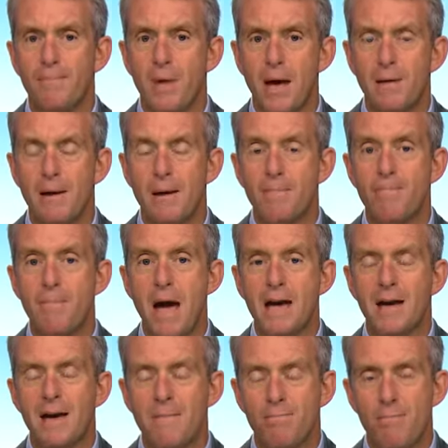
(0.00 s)
it
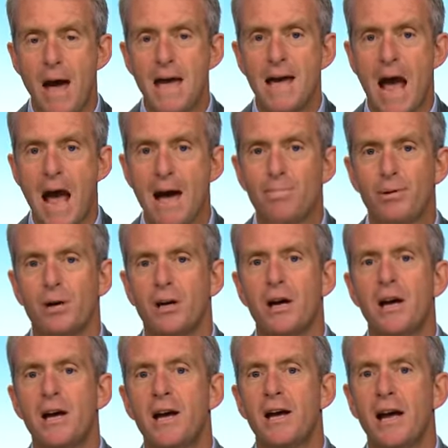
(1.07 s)
may happen
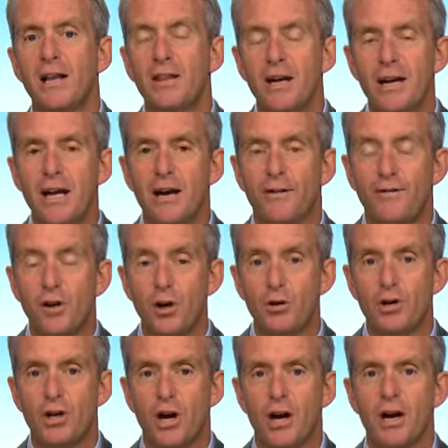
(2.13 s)
in the near
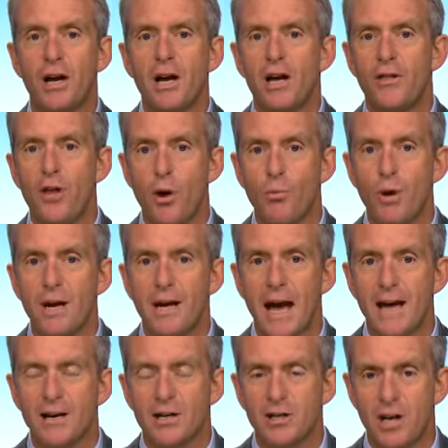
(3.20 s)
future that we
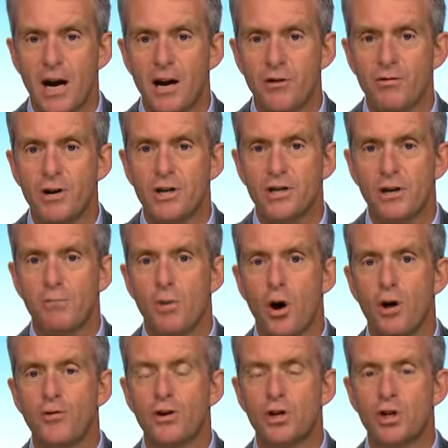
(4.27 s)
get terrorism
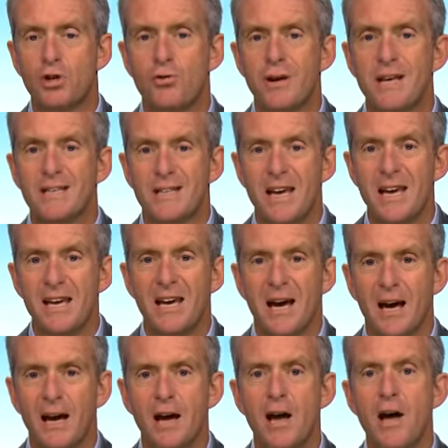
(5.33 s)
on the streets
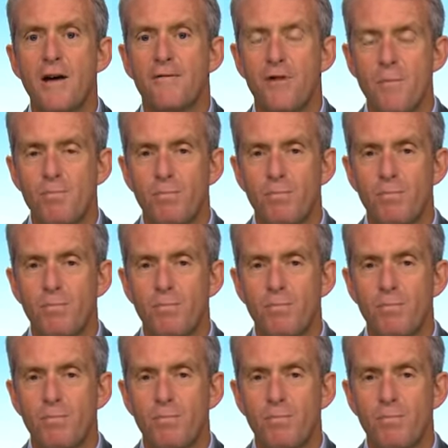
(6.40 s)
here from